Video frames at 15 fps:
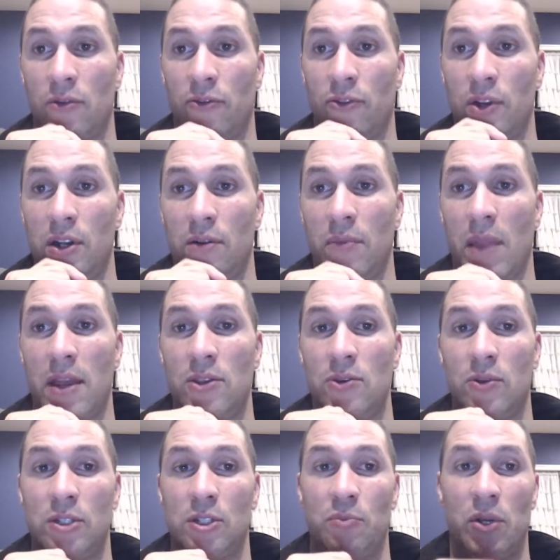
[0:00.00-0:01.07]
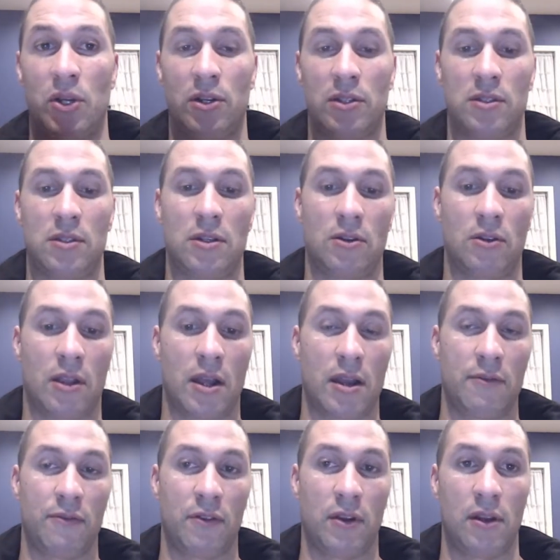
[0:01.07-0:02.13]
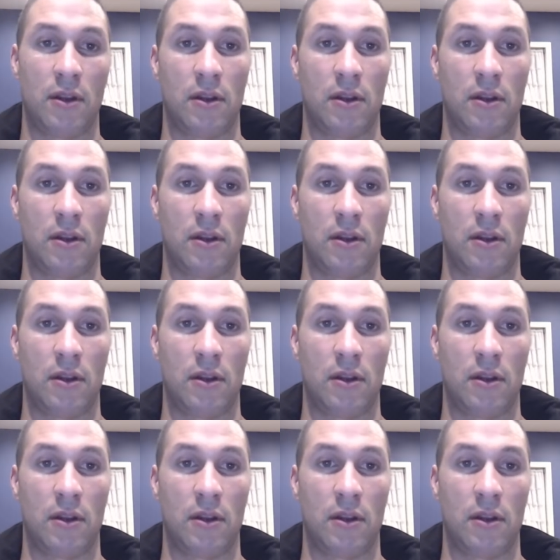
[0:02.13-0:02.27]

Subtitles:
freedom that you experience in your life.